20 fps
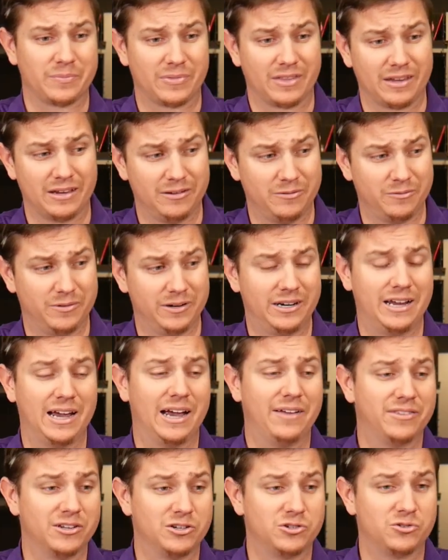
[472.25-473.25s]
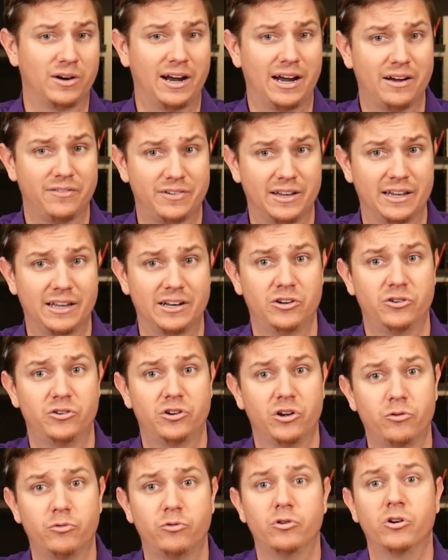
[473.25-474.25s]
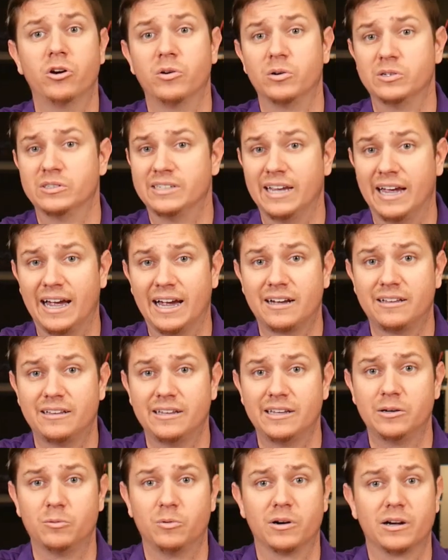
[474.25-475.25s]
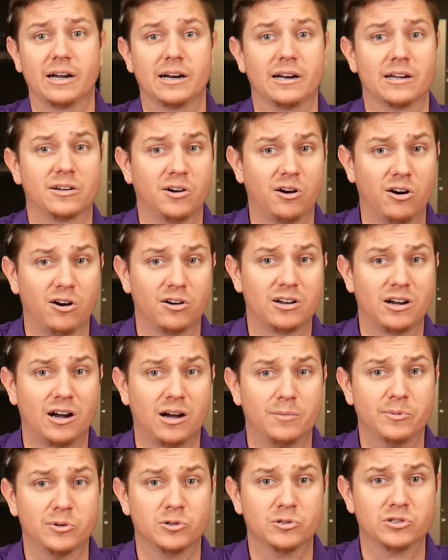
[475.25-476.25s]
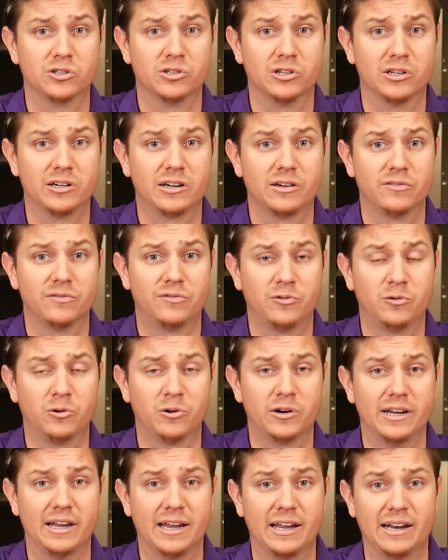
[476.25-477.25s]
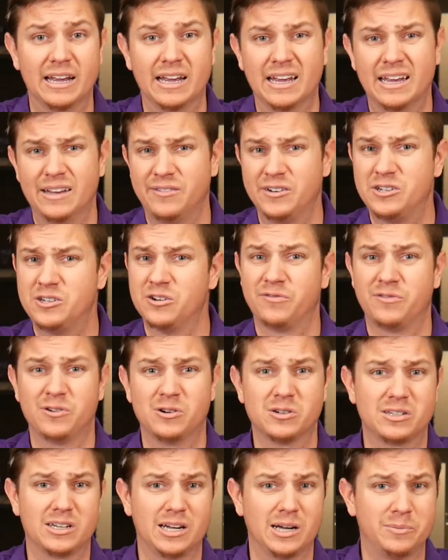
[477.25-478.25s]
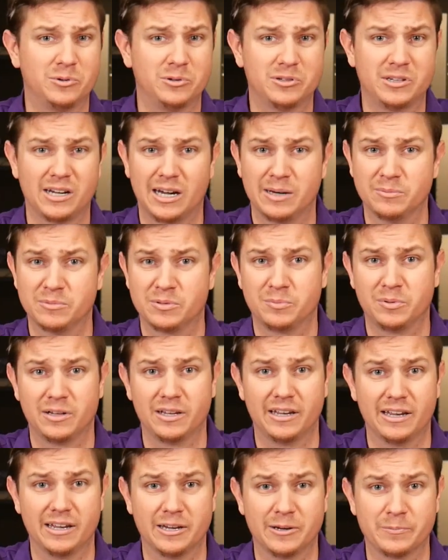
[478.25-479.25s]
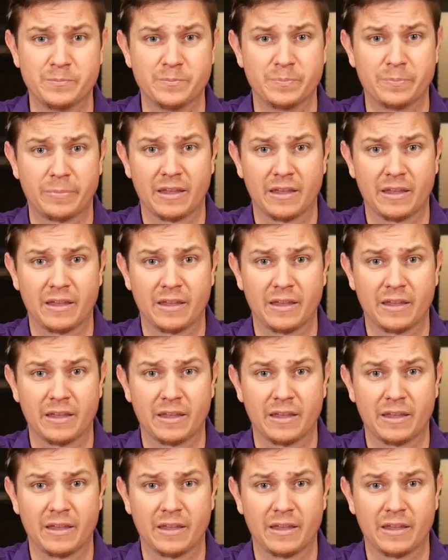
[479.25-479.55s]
when you have the drafting and you don't know exactly what kind of card combos you're looking for yet. If it's your first couple times playing,